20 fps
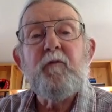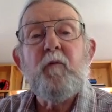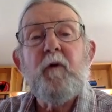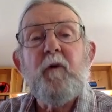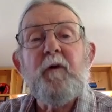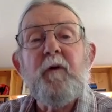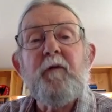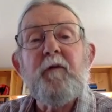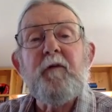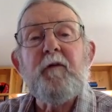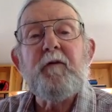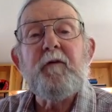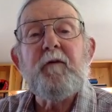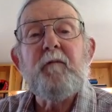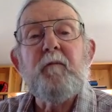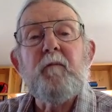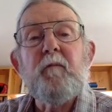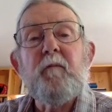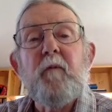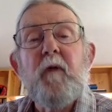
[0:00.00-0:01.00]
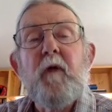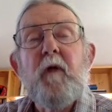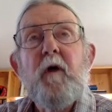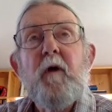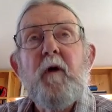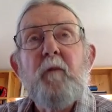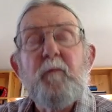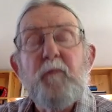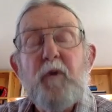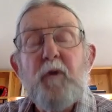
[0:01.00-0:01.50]
of the
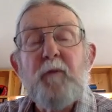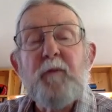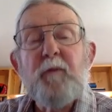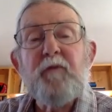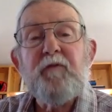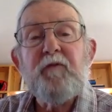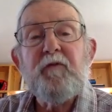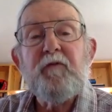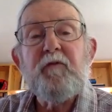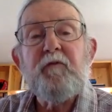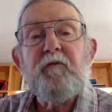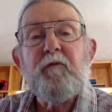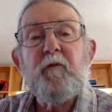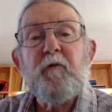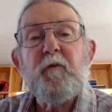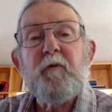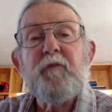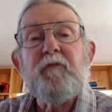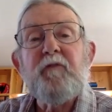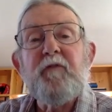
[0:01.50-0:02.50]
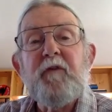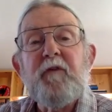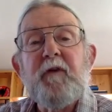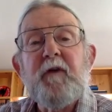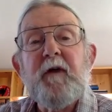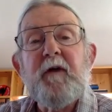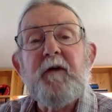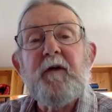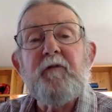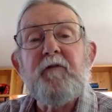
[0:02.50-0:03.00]
purposes for which the
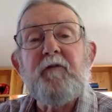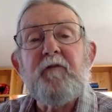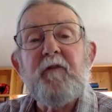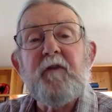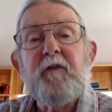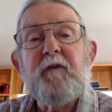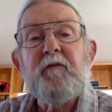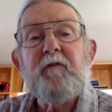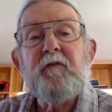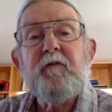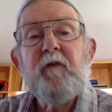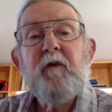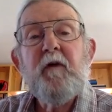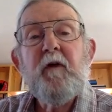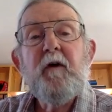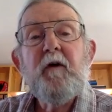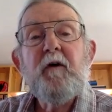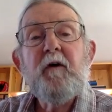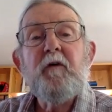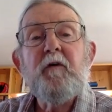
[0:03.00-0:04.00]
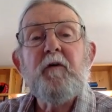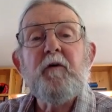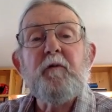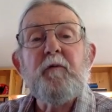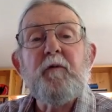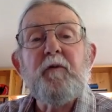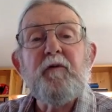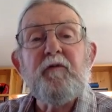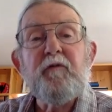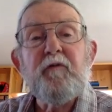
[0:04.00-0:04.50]
United States could
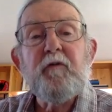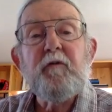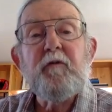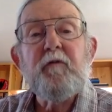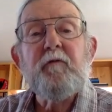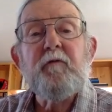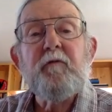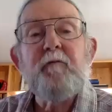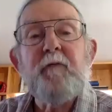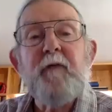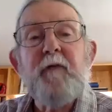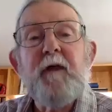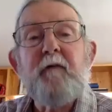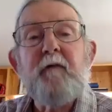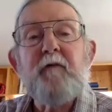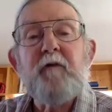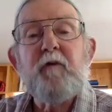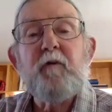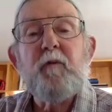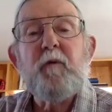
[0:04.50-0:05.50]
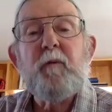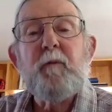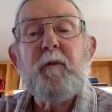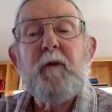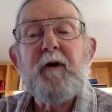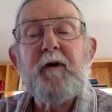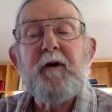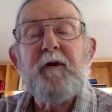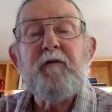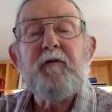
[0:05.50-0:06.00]
reserve navigable
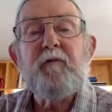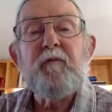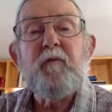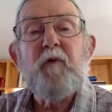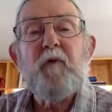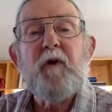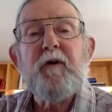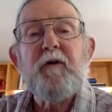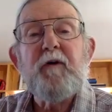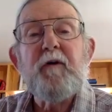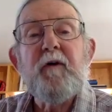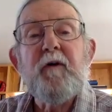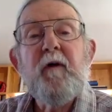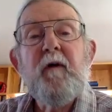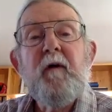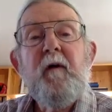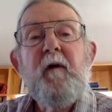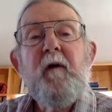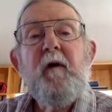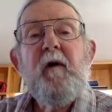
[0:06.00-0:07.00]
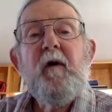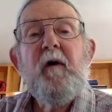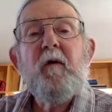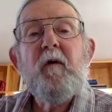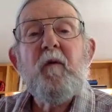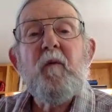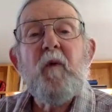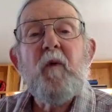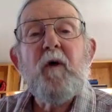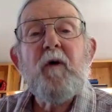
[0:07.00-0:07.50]
bodies of water
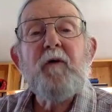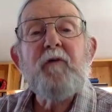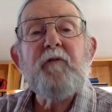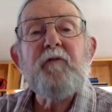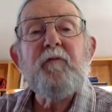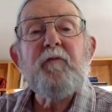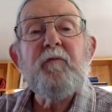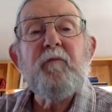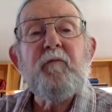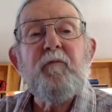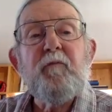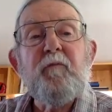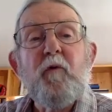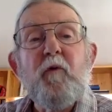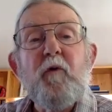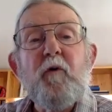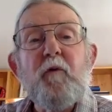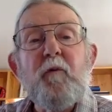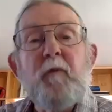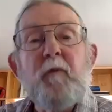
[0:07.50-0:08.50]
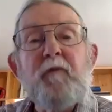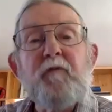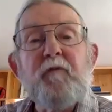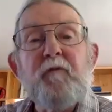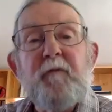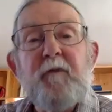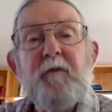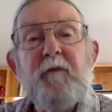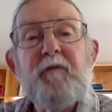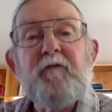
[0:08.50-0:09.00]
was for
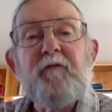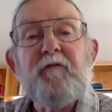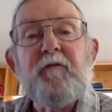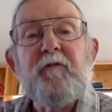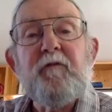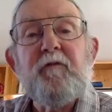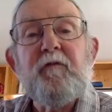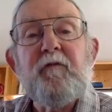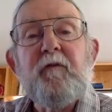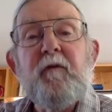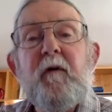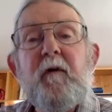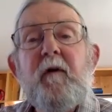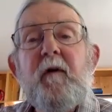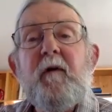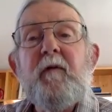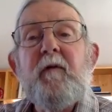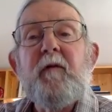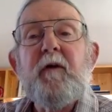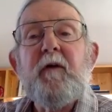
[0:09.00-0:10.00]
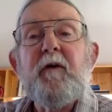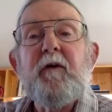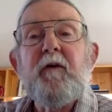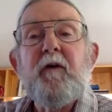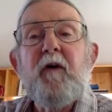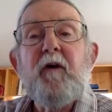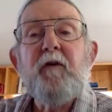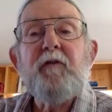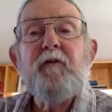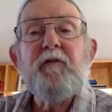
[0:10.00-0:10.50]
reservations. They could
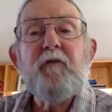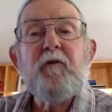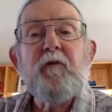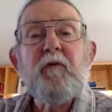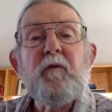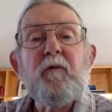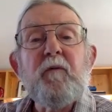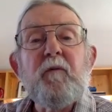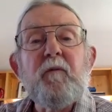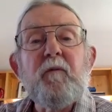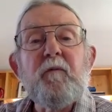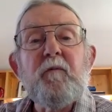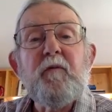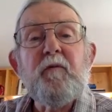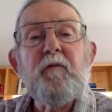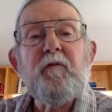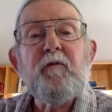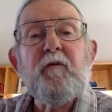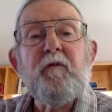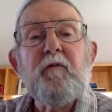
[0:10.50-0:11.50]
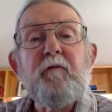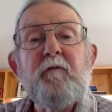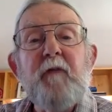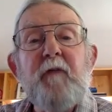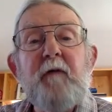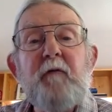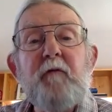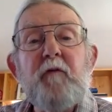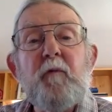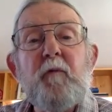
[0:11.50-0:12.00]
also reserve
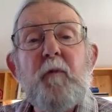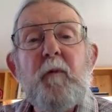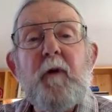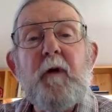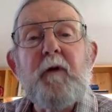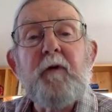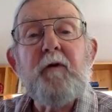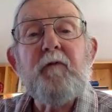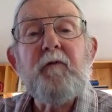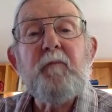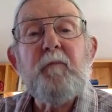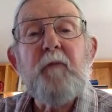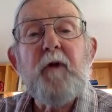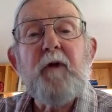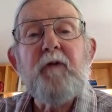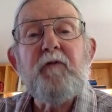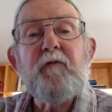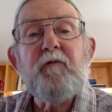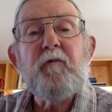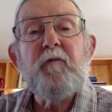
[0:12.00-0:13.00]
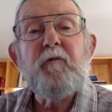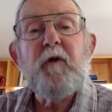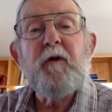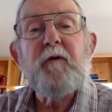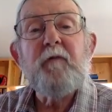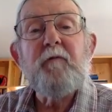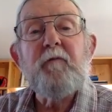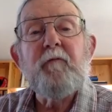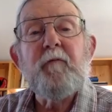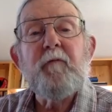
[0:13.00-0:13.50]
navigable bodies of
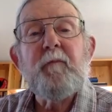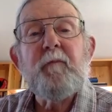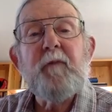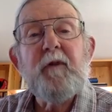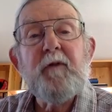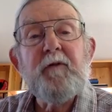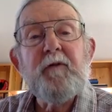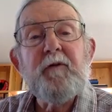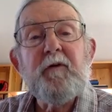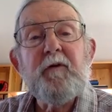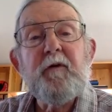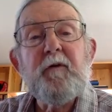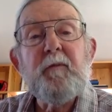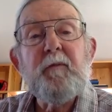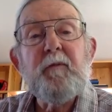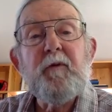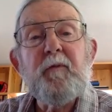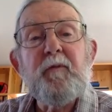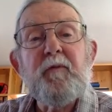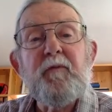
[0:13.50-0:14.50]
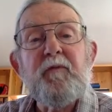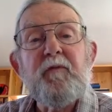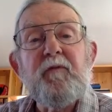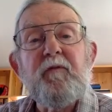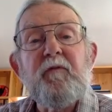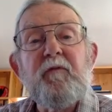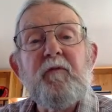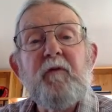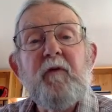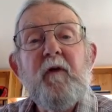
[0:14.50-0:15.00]
water for military
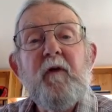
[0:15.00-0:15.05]
purposes